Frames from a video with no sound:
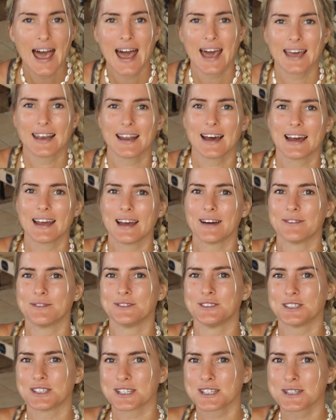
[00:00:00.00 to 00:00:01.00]
And I
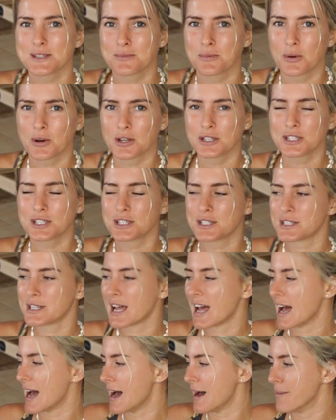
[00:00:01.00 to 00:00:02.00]
have just watched
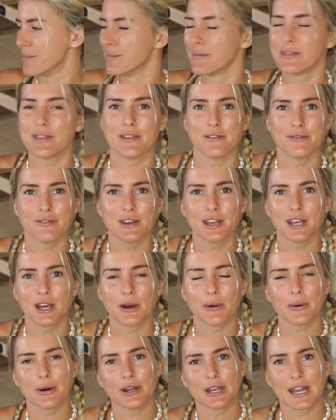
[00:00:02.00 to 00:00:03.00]
the
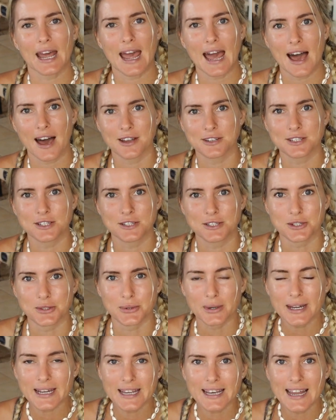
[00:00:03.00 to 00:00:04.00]
video on how to
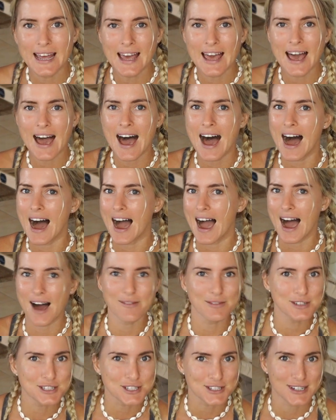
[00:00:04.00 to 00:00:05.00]
do it. I
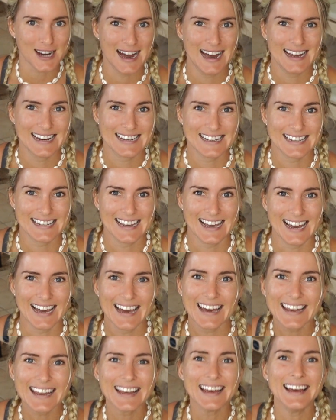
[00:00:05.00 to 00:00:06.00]
haven't tried it
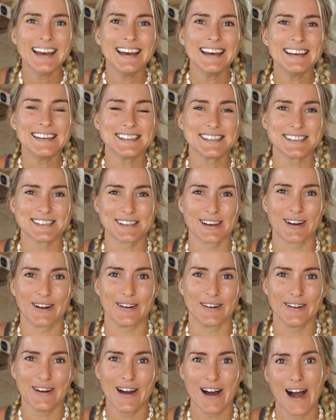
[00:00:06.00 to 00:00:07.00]
yet. So
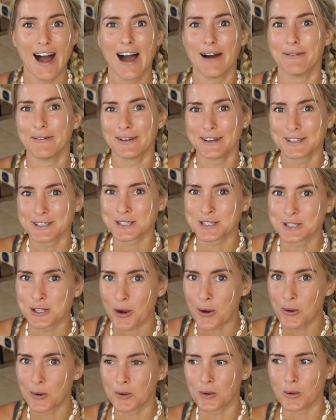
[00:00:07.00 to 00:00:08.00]
I want to
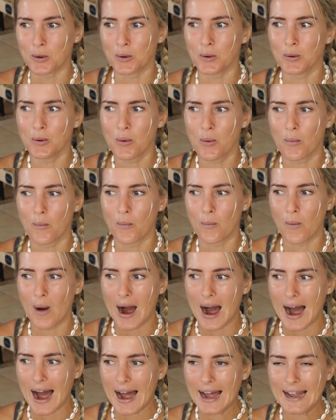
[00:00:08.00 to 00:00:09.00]
show you
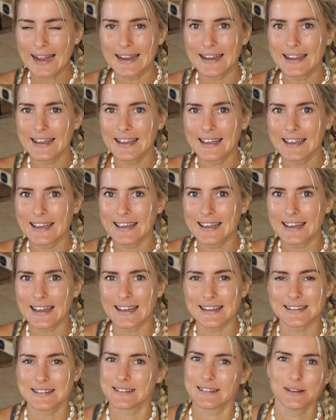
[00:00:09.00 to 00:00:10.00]
why
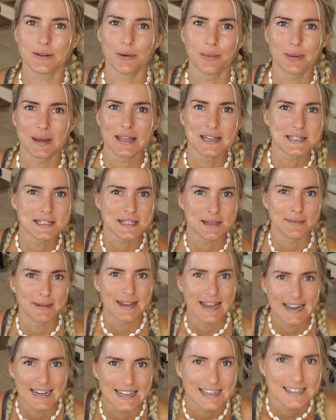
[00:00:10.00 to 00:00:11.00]
it's a little bit
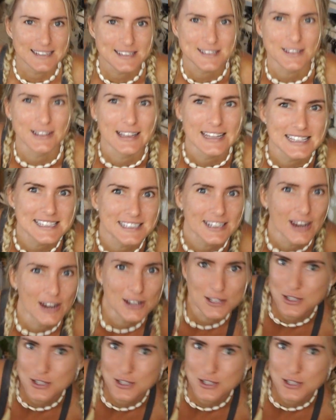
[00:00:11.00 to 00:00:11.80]
intimidating. So let's go.